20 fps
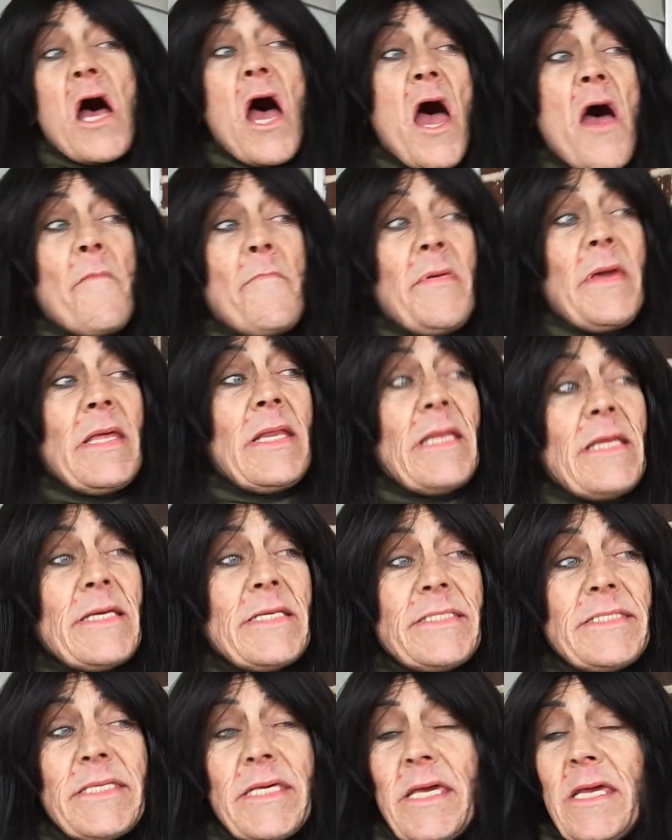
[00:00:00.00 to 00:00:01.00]
I mean,
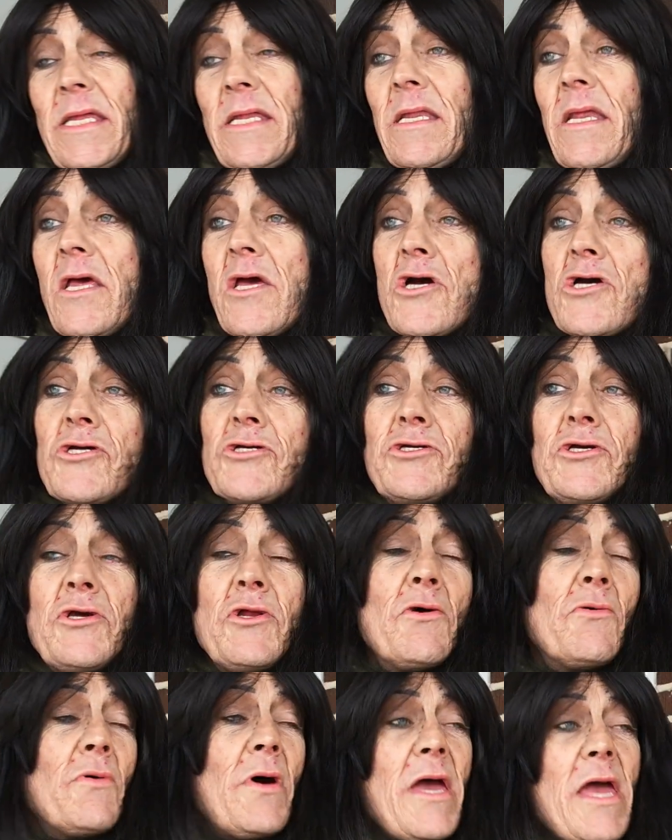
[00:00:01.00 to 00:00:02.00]
listen, you
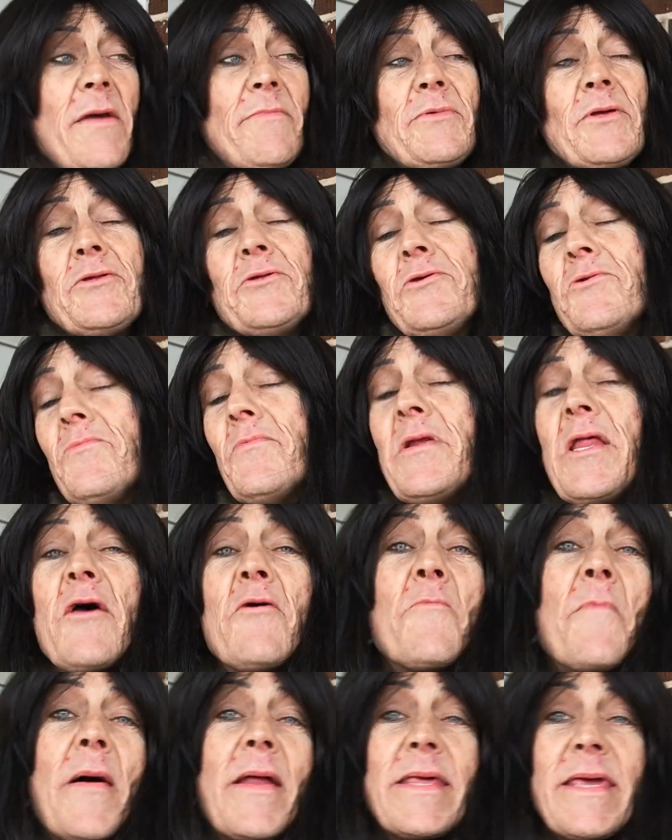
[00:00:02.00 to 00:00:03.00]
don't have to do what
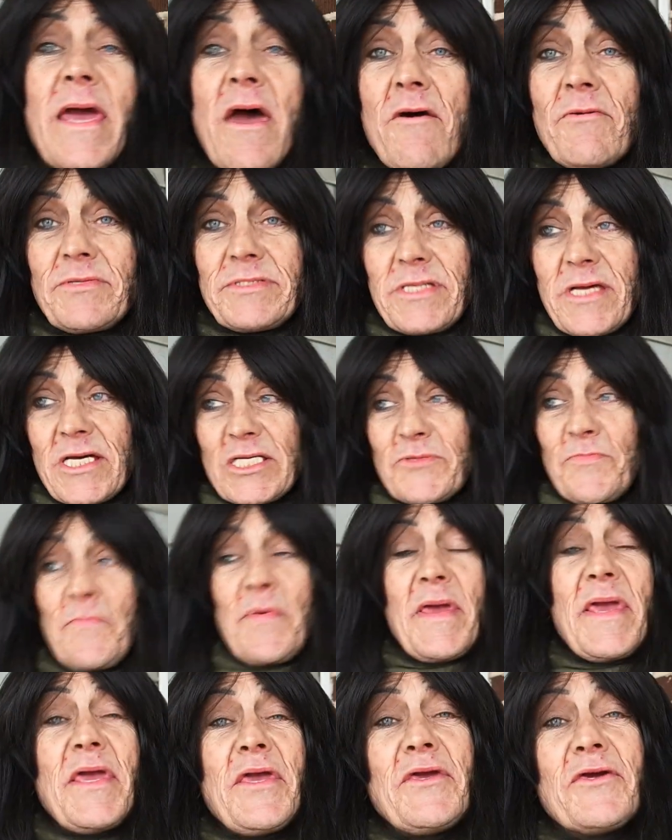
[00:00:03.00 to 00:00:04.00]
everybody else does.
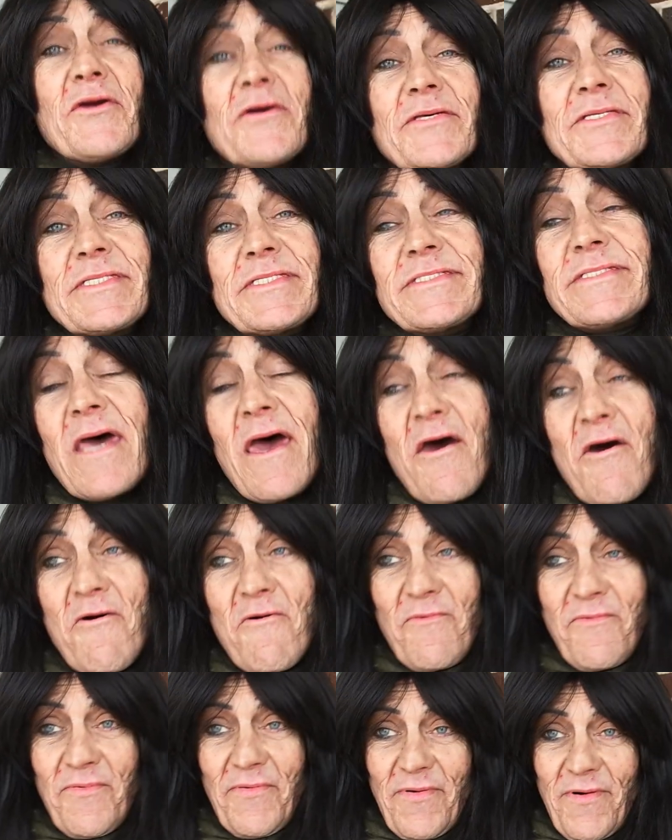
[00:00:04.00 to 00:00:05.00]
Be yourself.